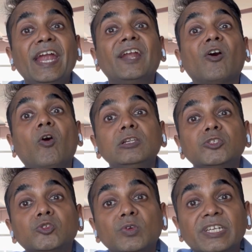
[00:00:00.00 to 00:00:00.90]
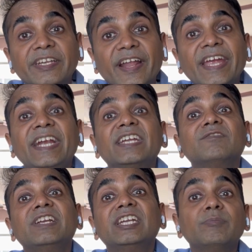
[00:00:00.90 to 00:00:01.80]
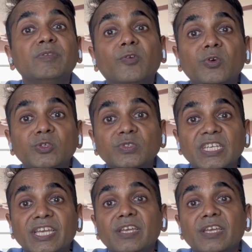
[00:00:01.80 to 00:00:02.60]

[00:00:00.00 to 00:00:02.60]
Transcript: and also dry it every day before using.